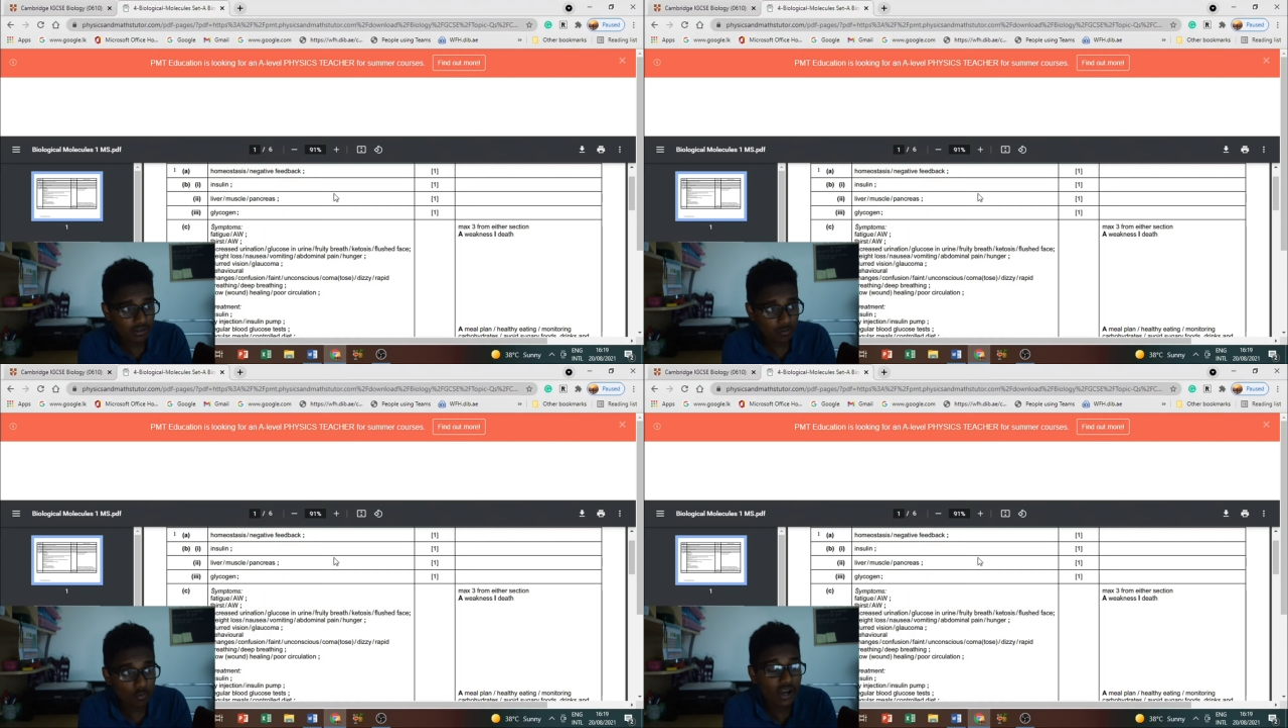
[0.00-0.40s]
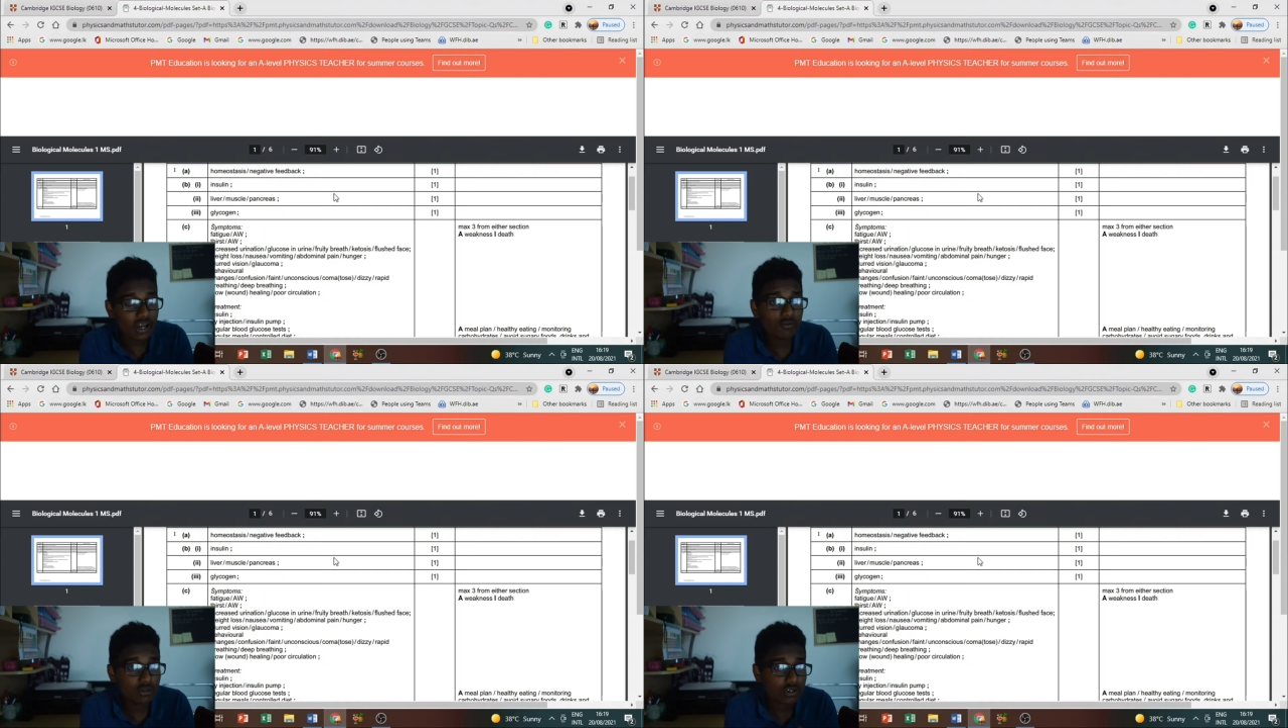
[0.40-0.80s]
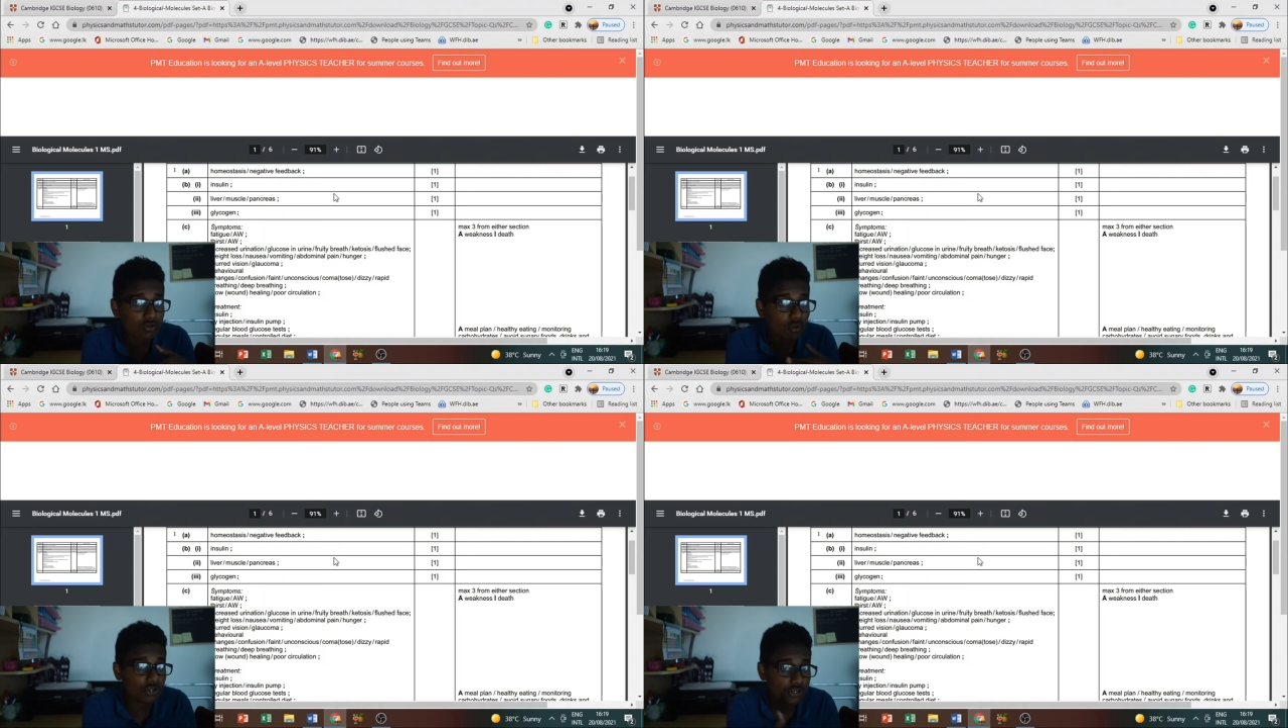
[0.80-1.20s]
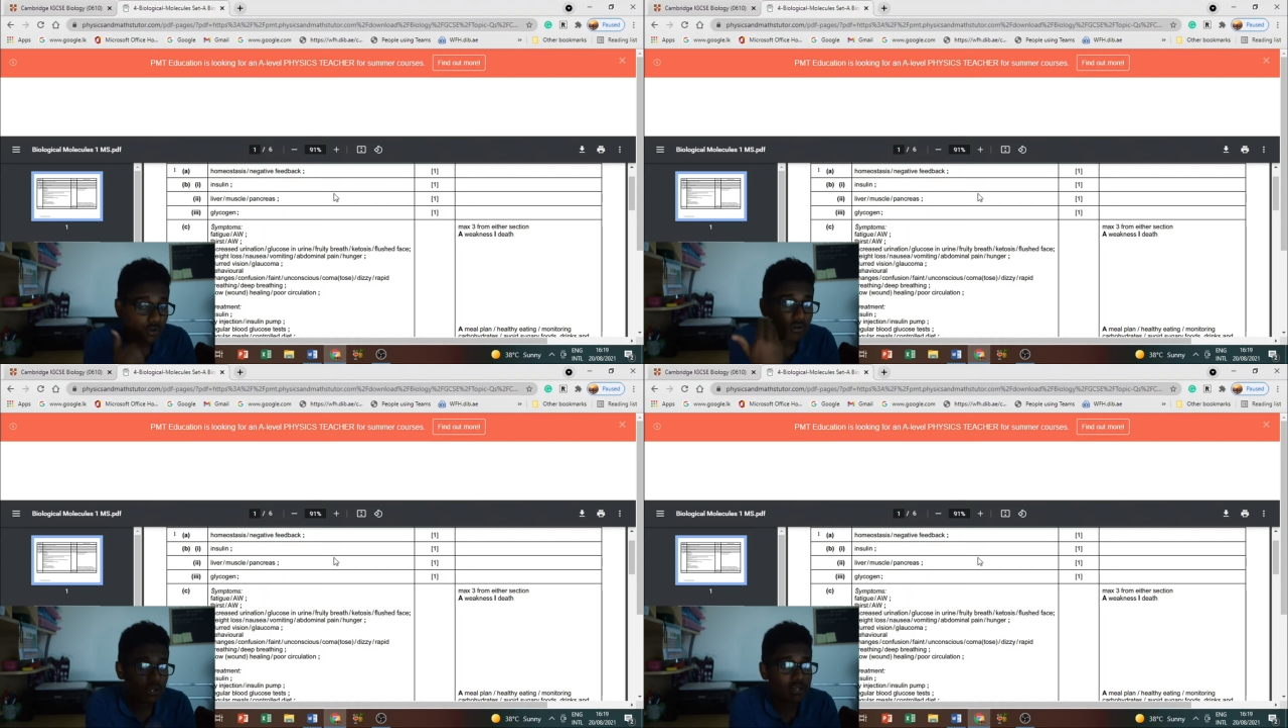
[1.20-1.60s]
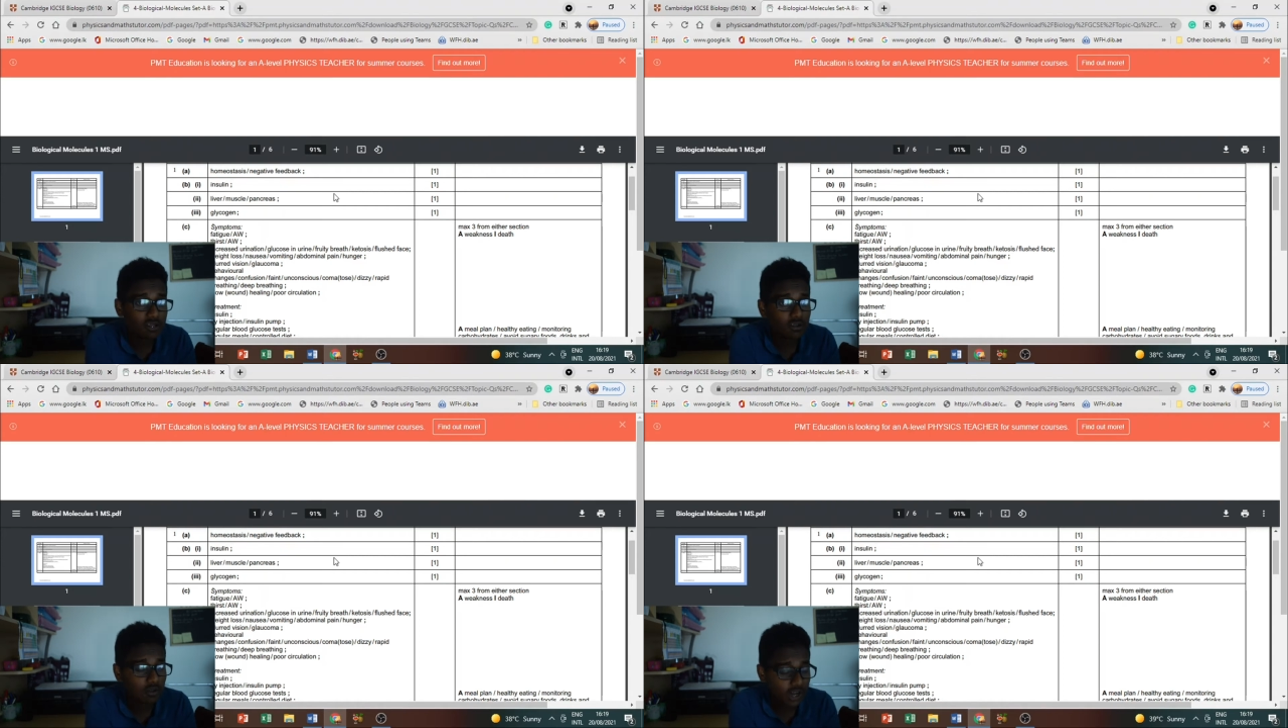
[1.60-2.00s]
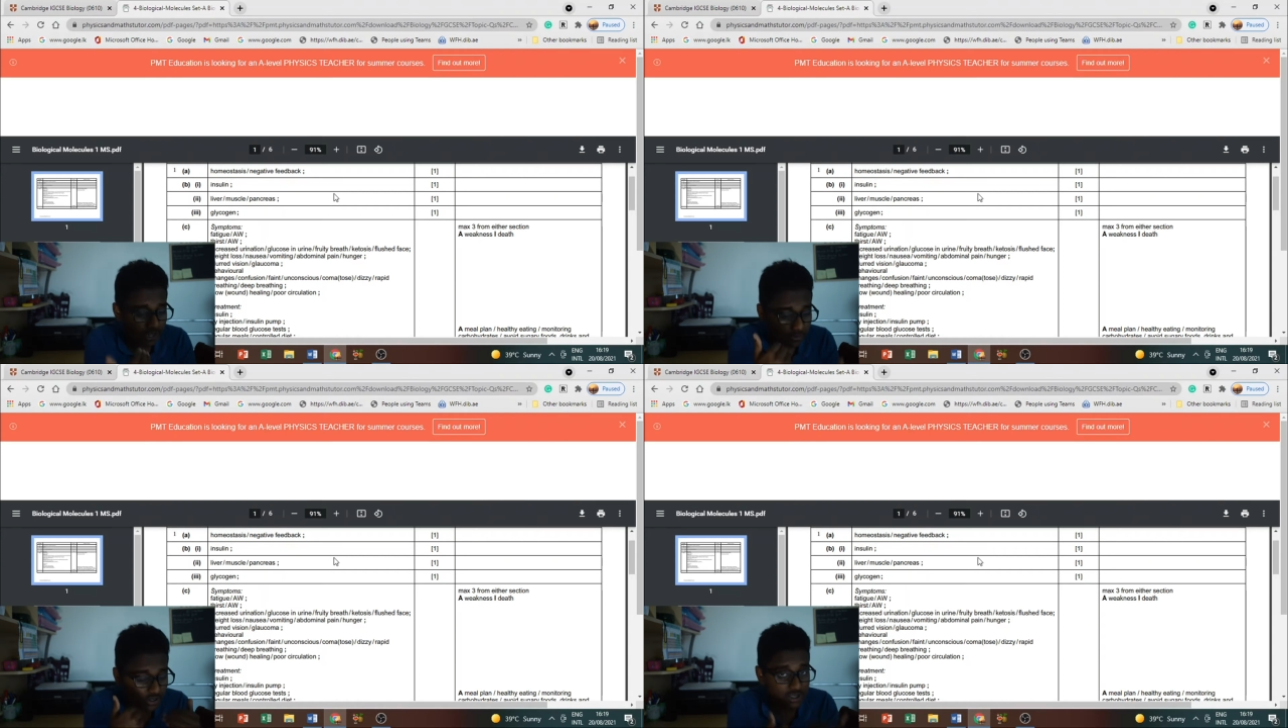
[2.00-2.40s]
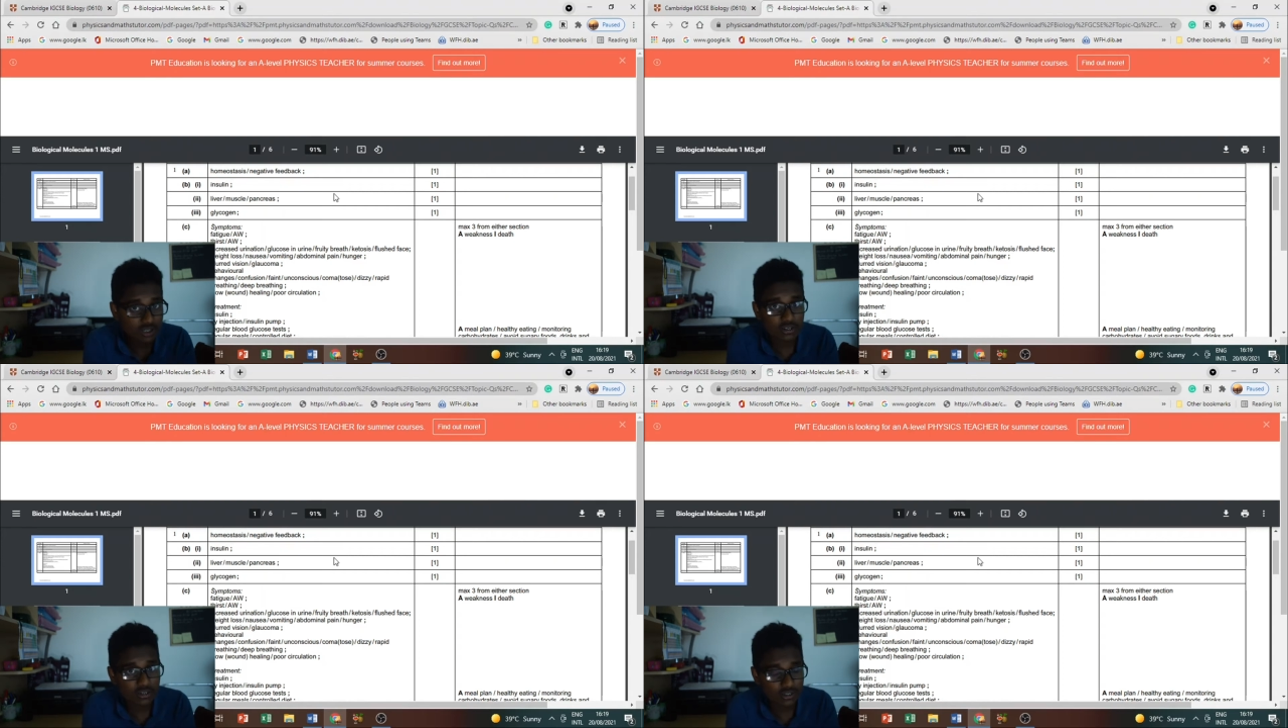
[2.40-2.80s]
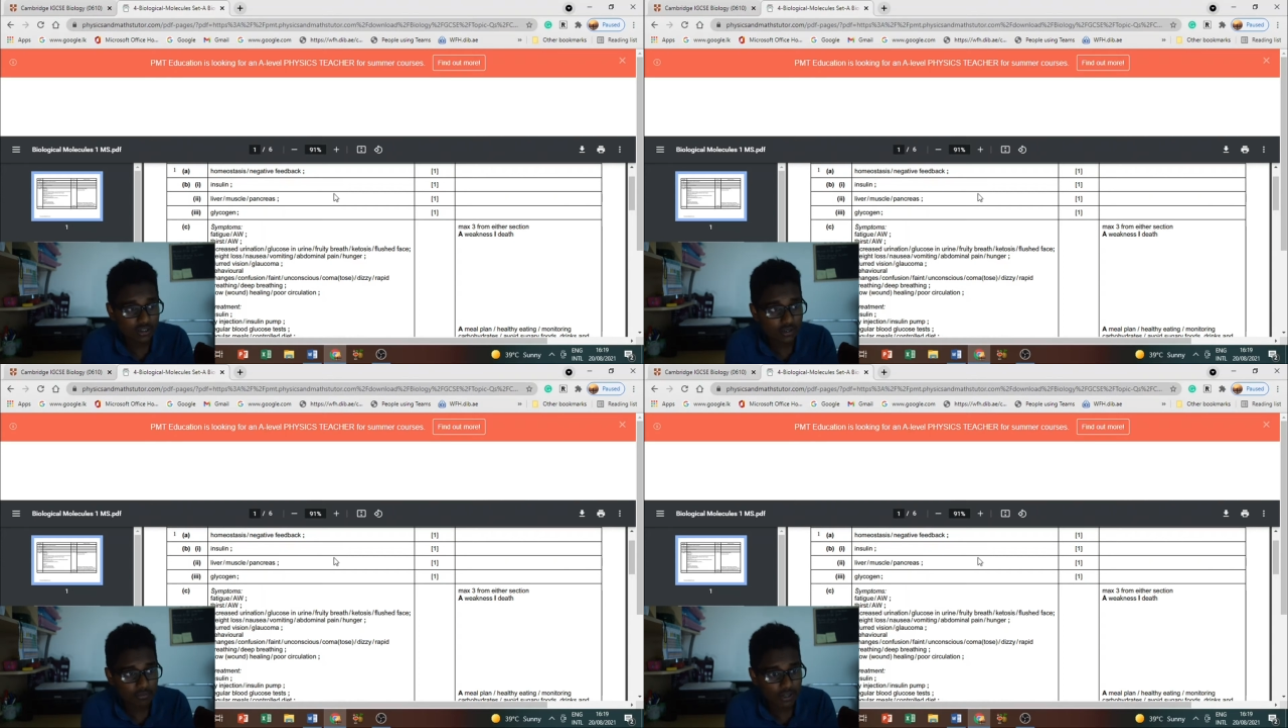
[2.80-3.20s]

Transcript: why it was not your answer, why it was this answer.